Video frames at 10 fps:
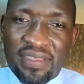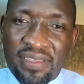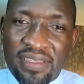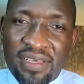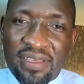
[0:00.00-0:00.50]

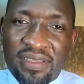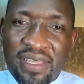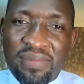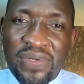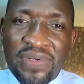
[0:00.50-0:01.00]
their
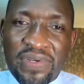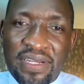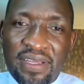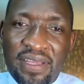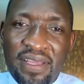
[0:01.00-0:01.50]

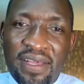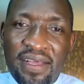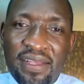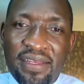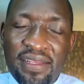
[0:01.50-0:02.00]
boundary,
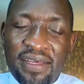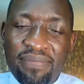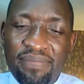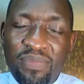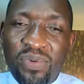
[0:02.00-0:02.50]
and
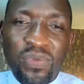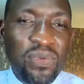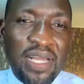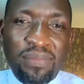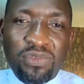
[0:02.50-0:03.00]
people
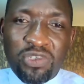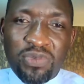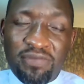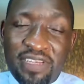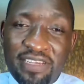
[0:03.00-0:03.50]
would come to
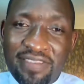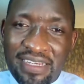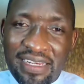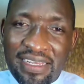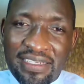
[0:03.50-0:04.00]
hospital very, very
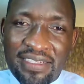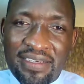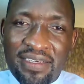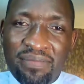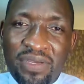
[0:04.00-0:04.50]
late
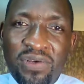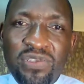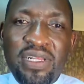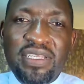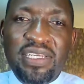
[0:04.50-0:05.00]
because
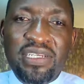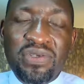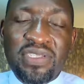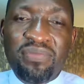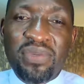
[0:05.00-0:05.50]
they're listening to
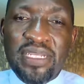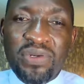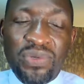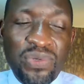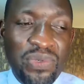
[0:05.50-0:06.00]
somebody
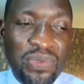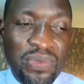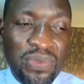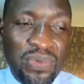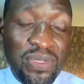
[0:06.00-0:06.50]
who
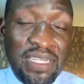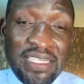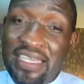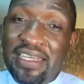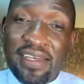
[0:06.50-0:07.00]
couldn't
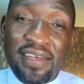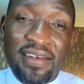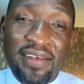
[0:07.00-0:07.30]
heal,